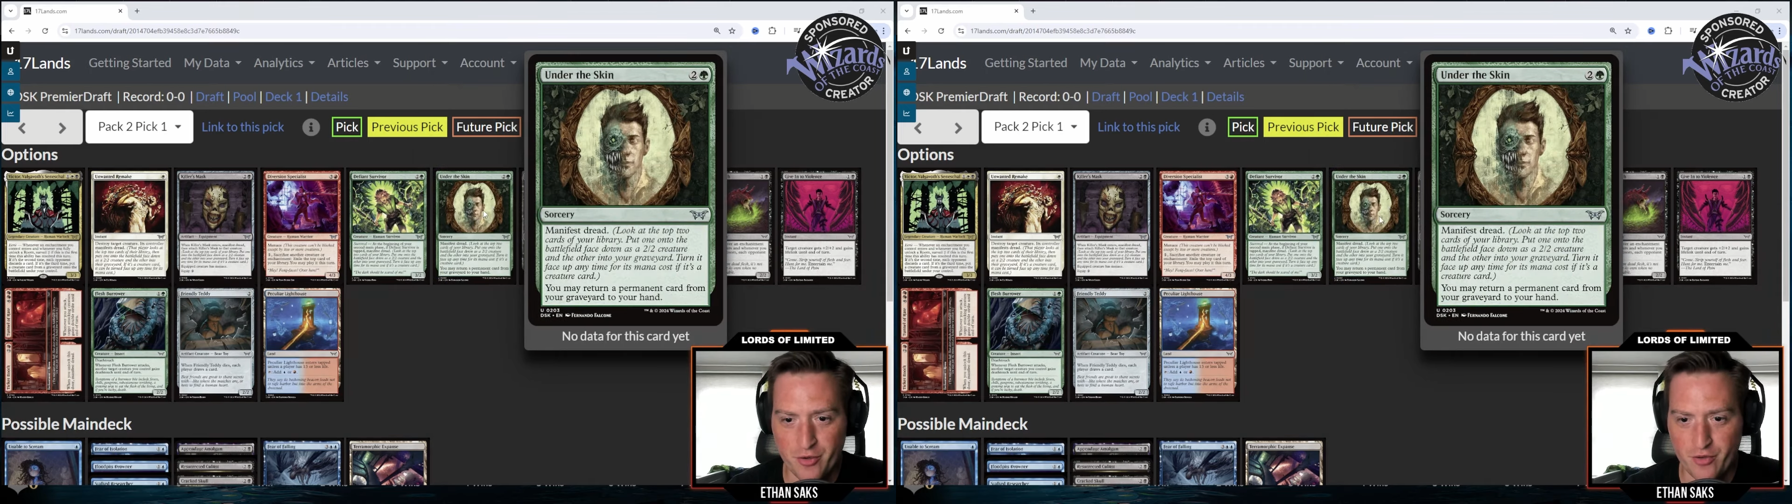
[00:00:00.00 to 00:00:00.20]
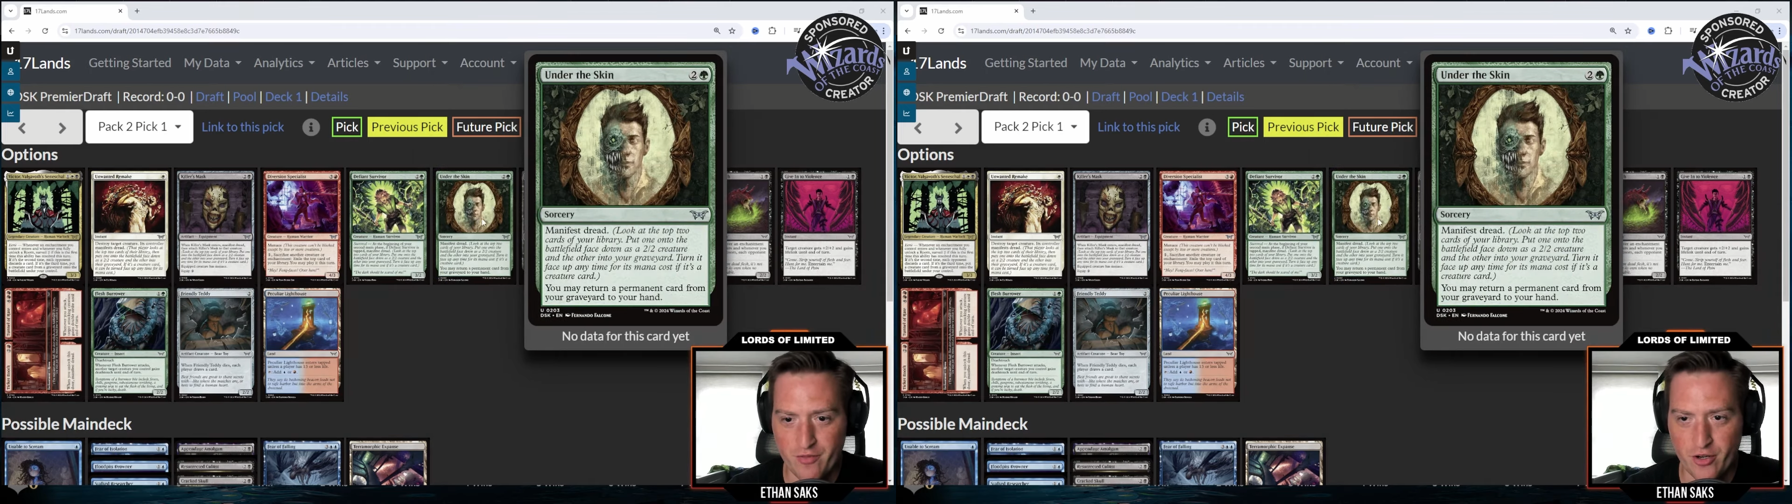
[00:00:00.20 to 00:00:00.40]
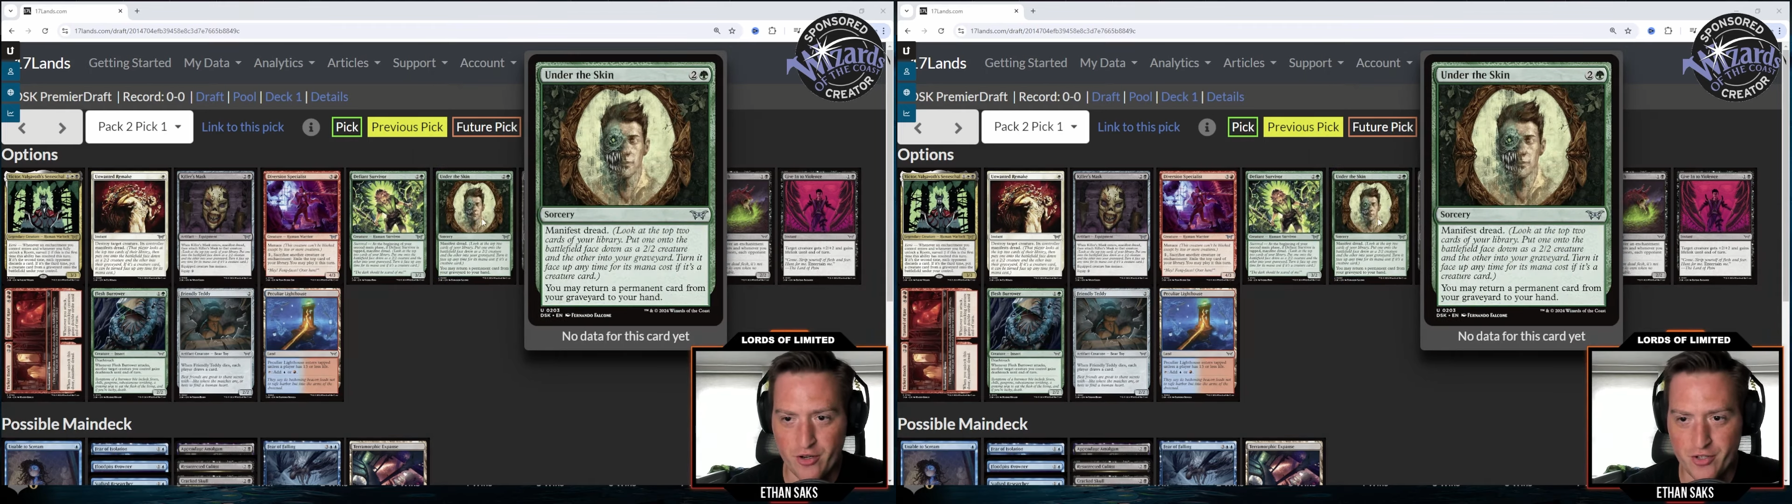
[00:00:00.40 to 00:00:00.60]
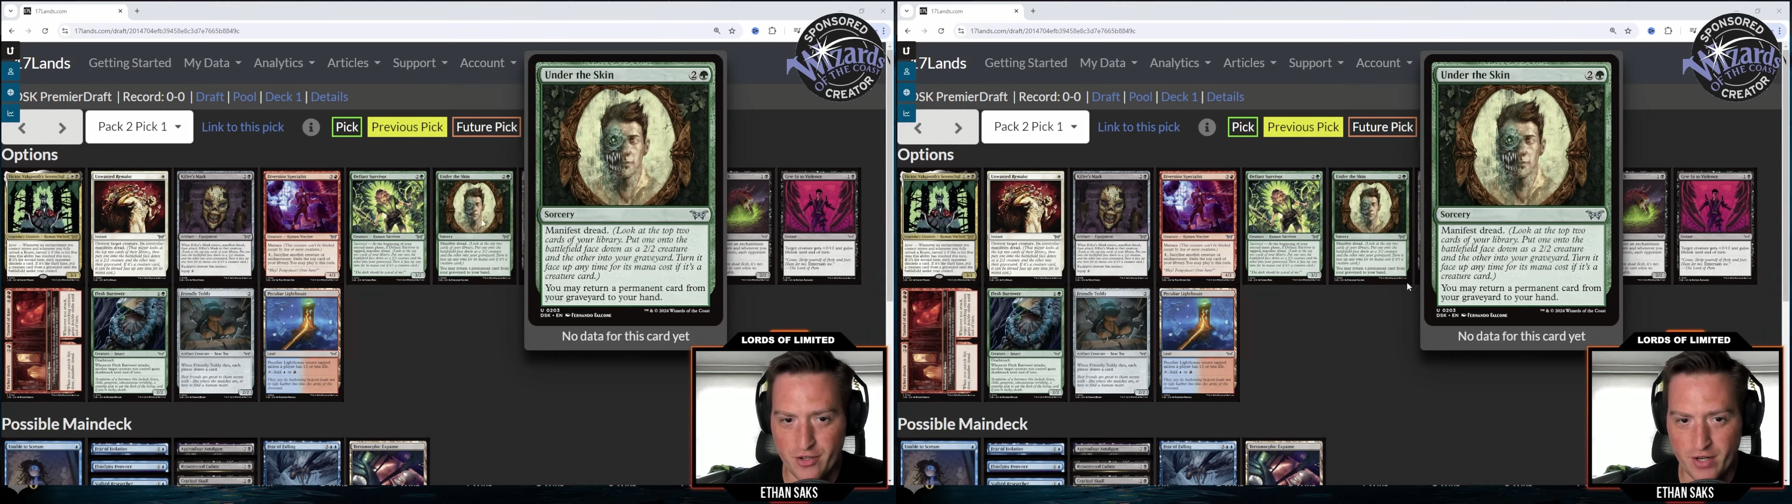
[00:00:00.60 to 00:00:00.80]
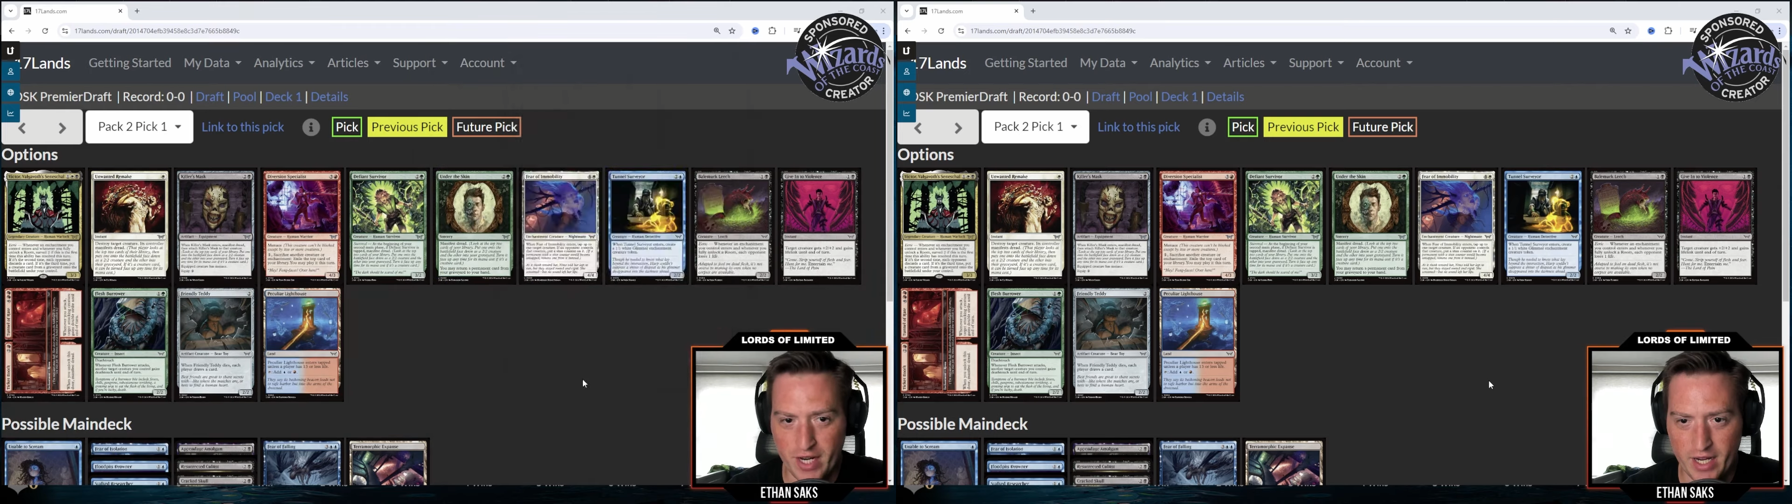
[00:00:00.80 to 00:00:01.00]
graveyard to your
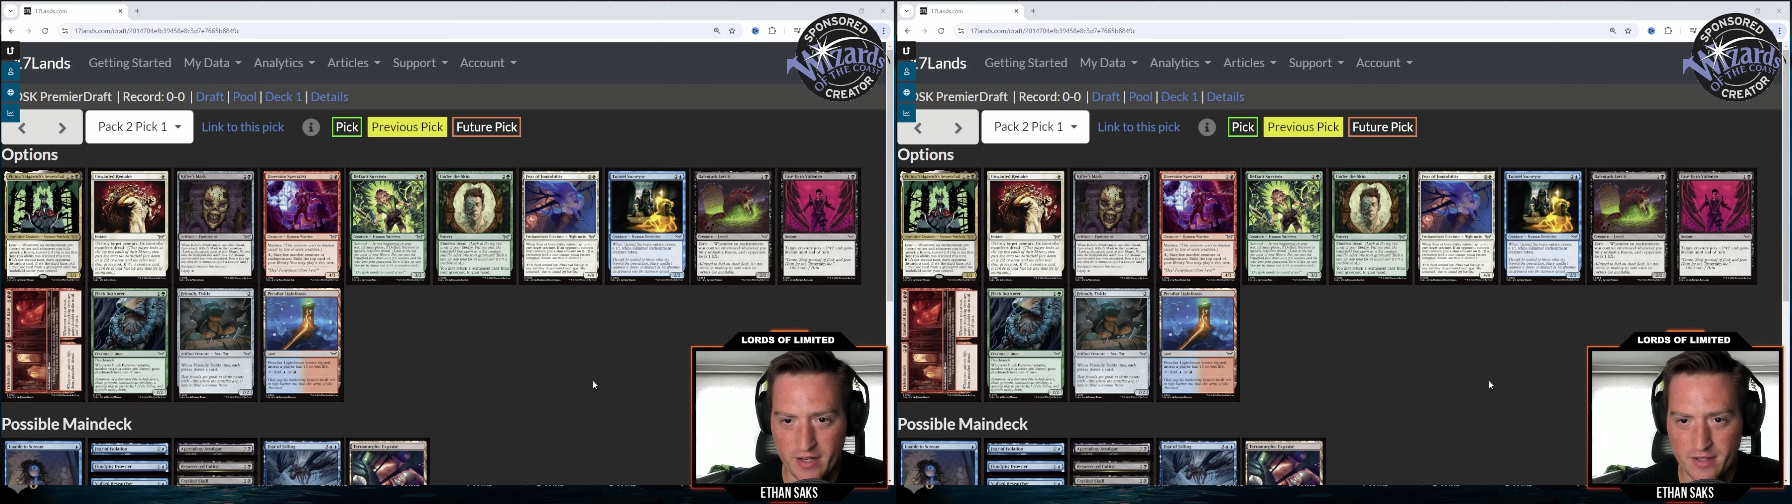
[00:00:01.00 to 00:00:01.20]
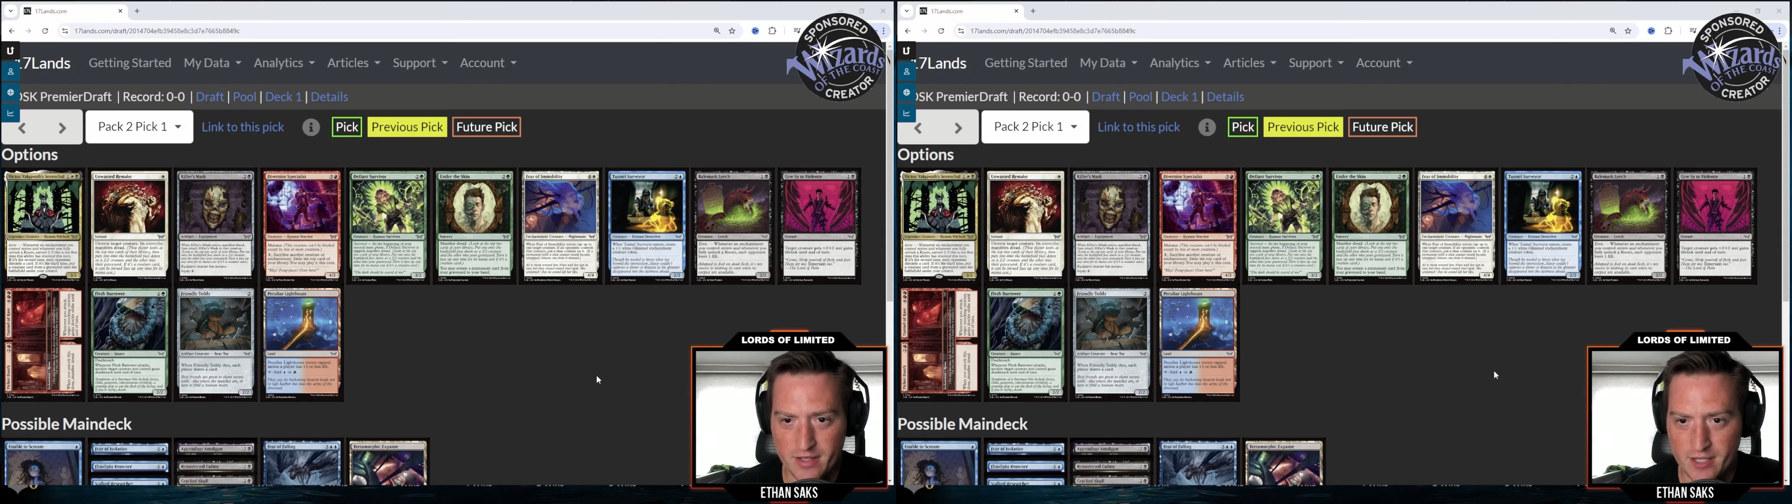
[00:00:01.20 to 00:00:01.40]
hand.